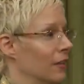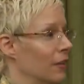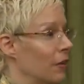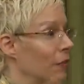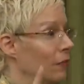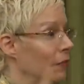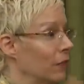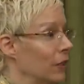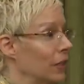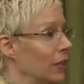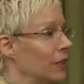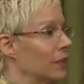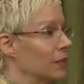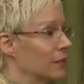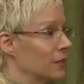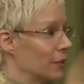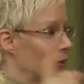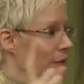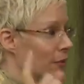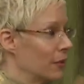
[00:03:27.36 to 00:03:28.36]
Their
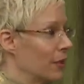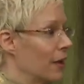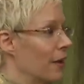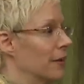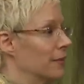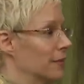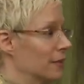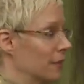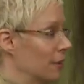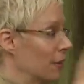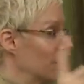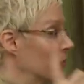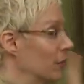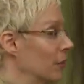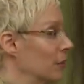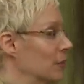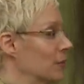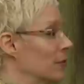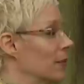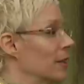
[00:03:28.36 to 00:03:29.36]
feelings, their thoughts, their
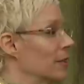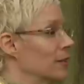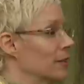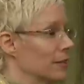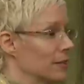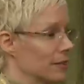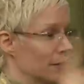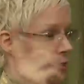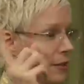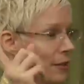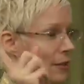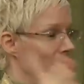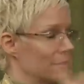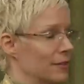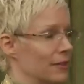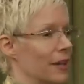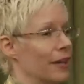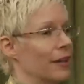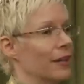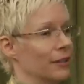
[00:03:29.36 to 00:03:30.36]
frustrations, their
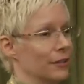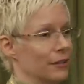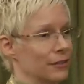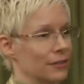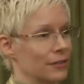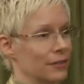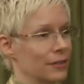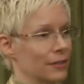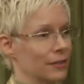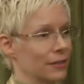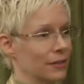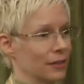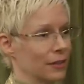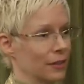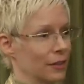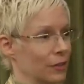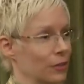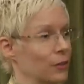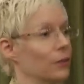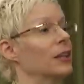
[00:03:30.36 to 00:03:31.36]
desires.
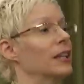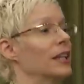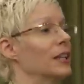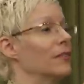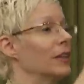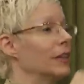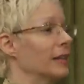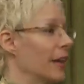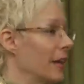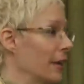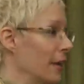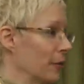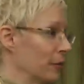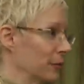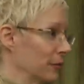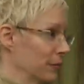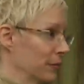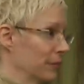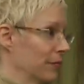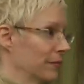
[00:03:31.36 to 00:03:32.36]
You're living that
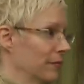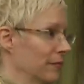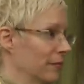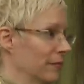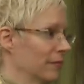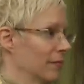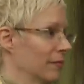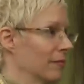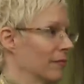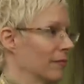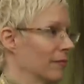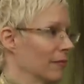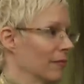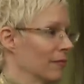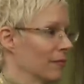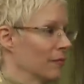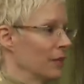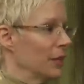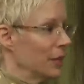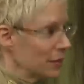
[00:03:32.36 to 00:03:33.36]
out
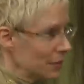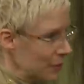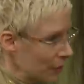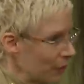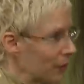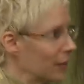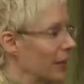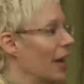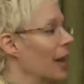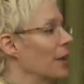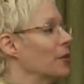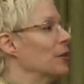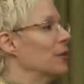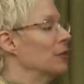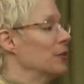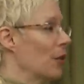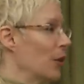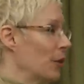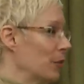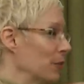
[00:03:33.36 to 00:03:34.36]
because they're
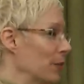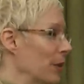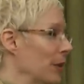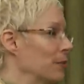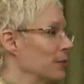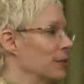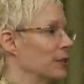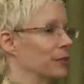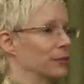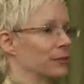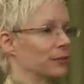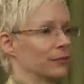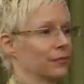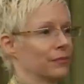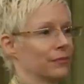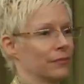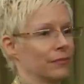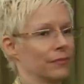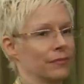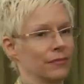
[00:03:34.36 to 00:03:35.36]
gathered all around you.
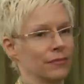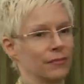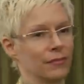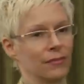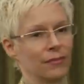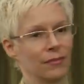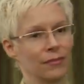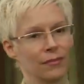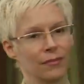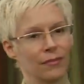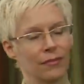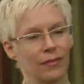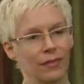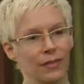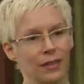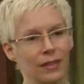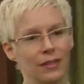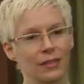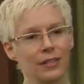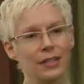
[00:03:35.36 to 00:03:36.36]

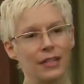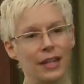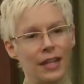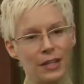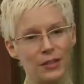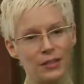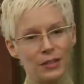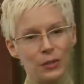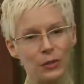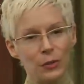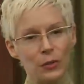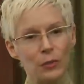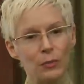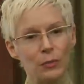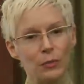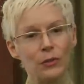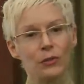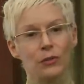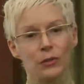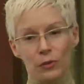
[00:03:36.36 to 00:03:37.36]
Today is the new
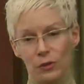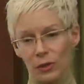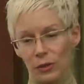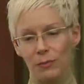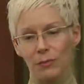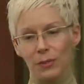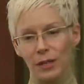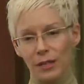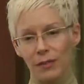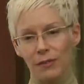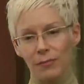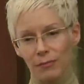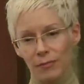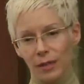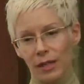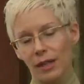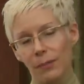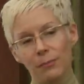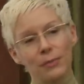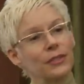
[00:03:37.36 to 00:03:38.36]
moon. You can be
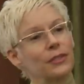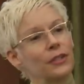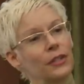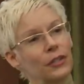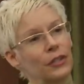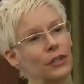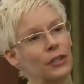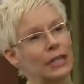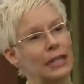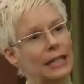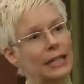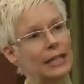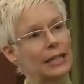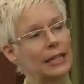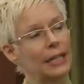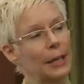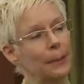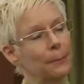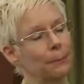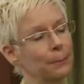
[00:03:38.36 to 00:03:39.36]

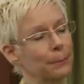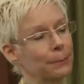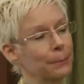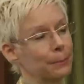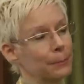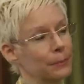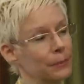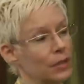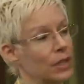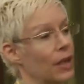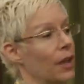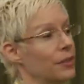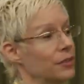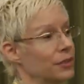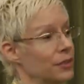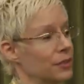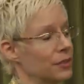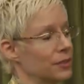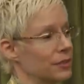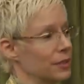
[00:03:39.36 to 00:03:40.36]
particularly
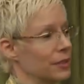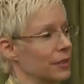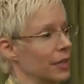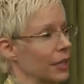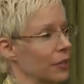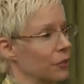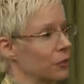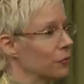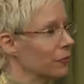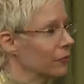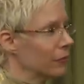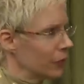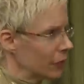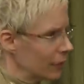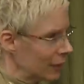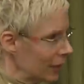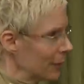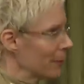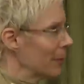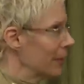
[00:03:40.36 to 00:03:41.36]
conscious today. Do you
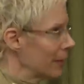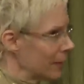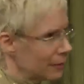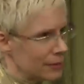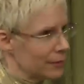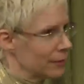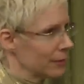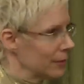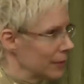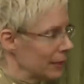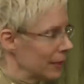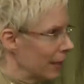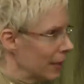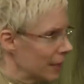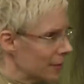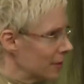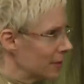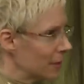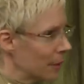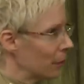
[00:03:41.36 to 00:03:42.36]
feel limited
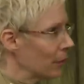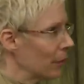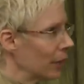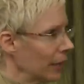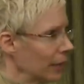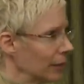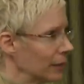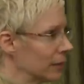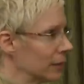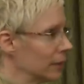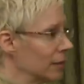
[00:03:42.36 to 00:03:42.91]
today in some way?